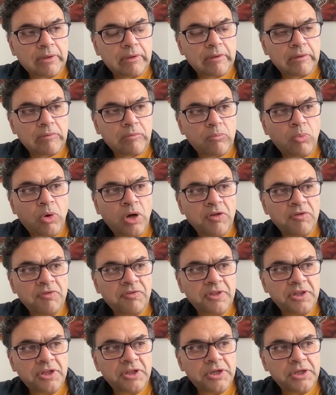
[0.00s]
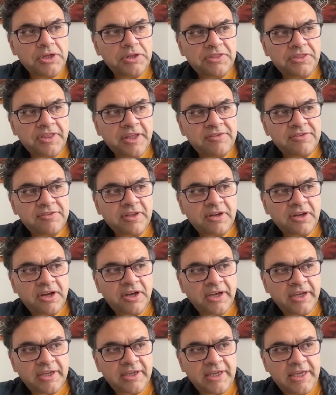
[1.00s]
One of the things that
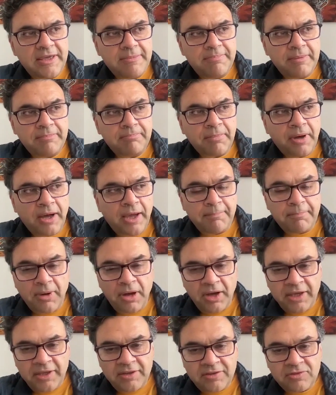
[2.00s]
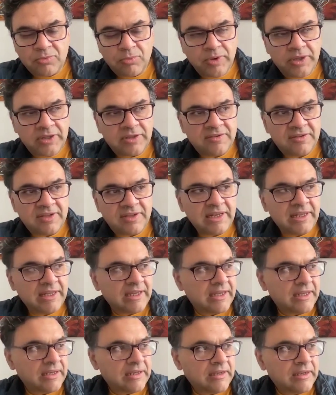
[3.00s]
I keep in my mind when dealing
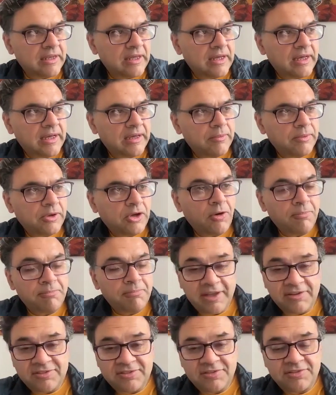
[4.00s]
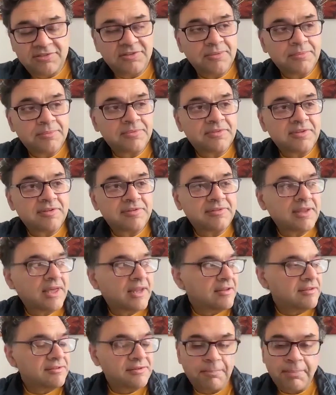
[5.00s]
in complex systems is that
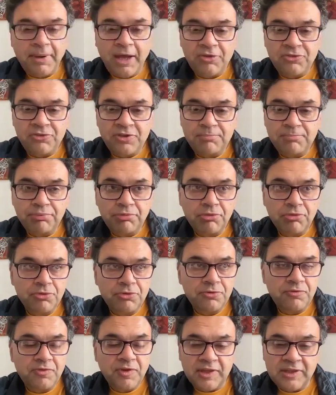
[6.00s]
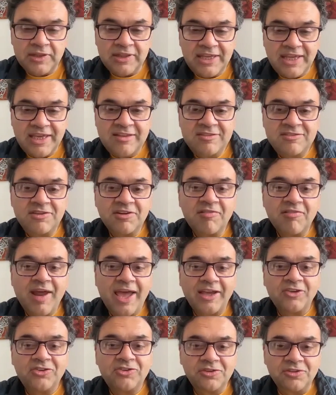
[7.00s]
it's about improving the
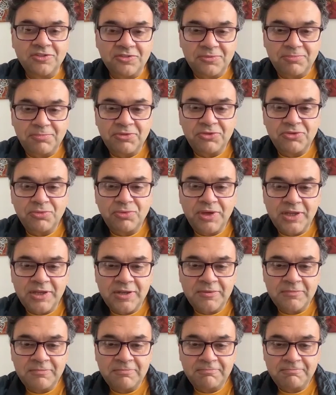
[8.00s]
interactions between